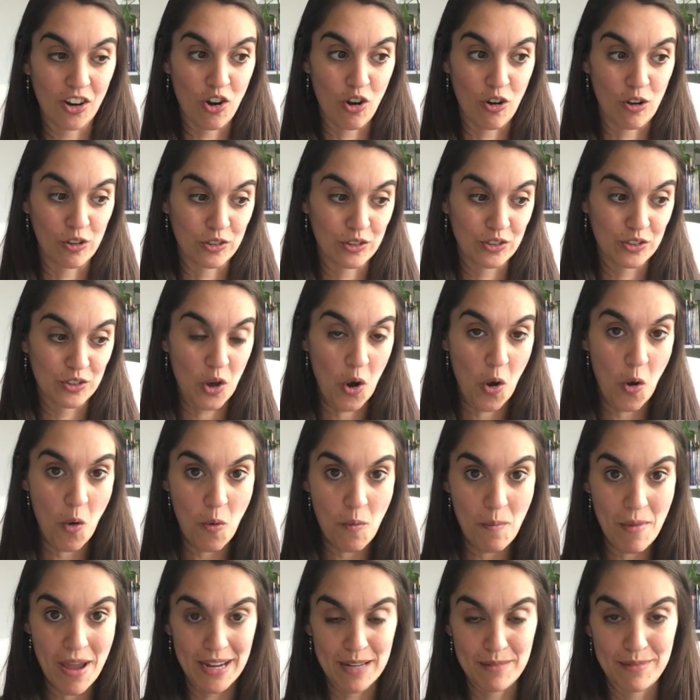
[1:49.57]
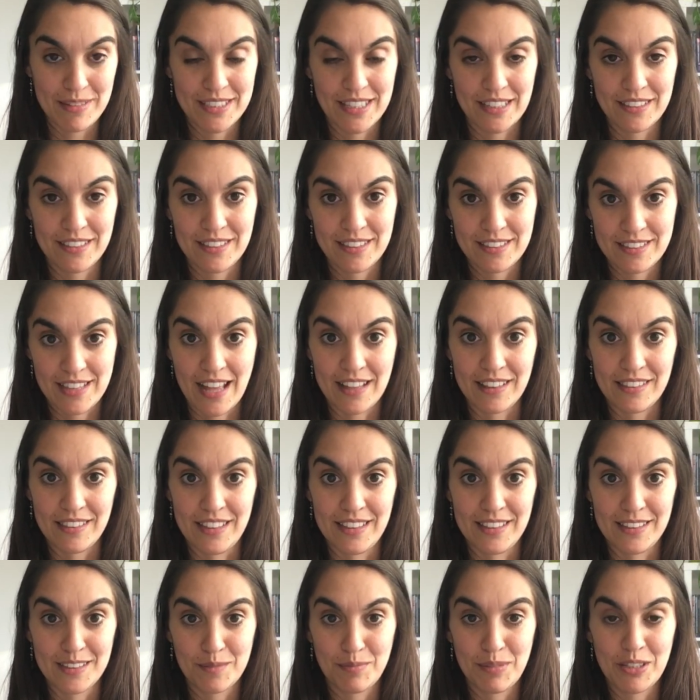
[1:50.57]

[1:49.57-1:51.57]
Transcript: cause so many misunderstandings,